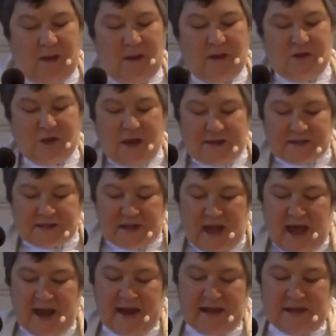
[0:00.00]
Just
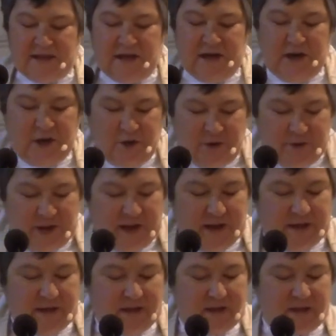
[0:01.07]
like the
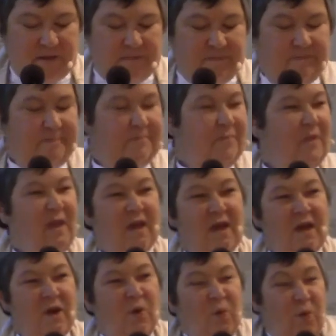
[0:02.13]
Laconians,
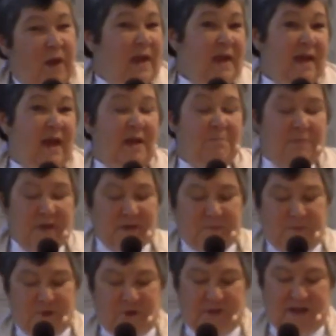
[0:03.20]
we can
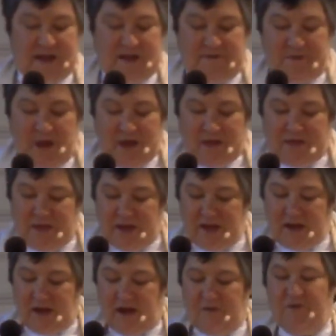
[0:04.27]
misperceive.
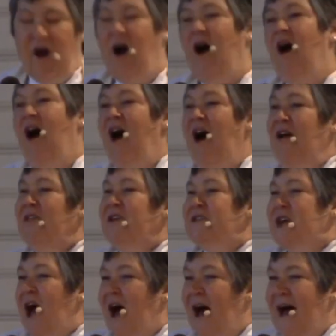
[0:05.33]
Think of all the
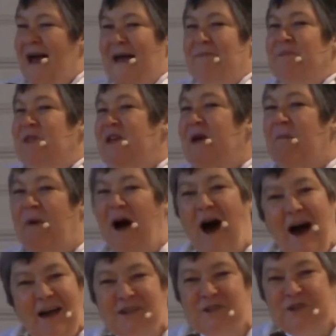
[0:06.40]
time the
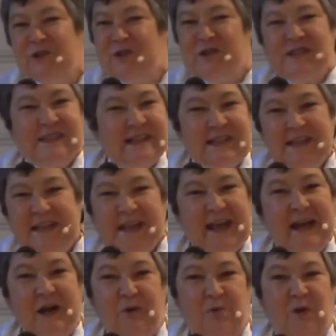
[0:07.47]
apostles didn't get
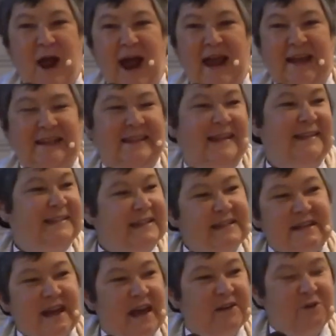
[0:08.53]
it right. They
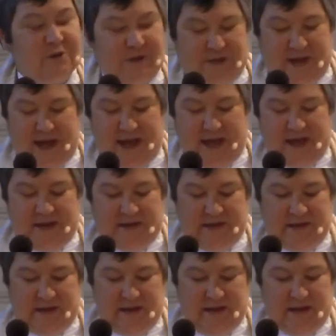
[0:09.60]
didn't understand.
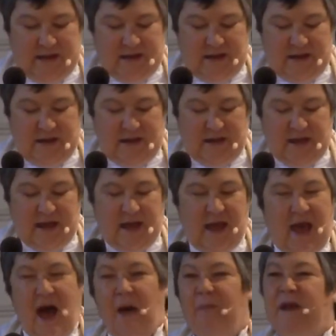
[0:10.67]

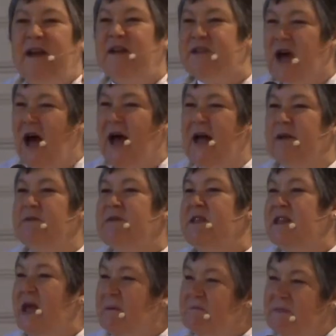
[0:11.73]
How many times did
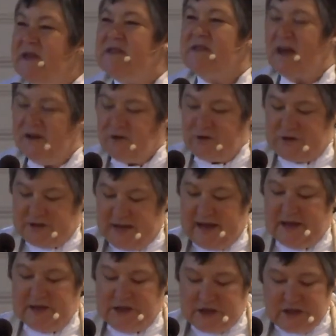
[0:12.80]
they
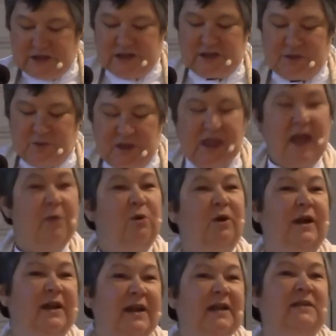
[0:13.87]
misunderstand Jesus when they were
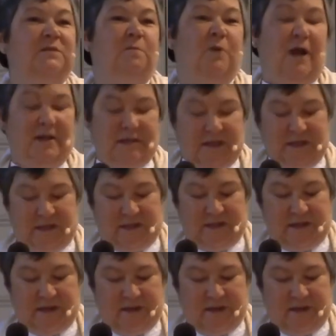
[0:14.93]
in his presence?